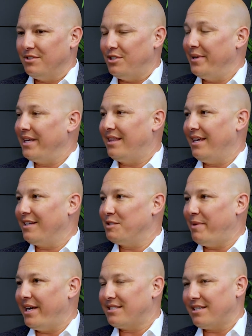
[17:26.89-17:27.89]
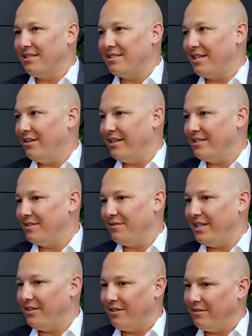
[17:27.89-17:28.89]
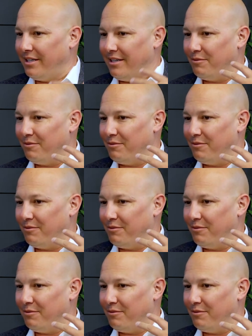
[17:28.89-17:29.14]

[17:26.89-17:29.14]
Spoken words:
doing things based on a series of either,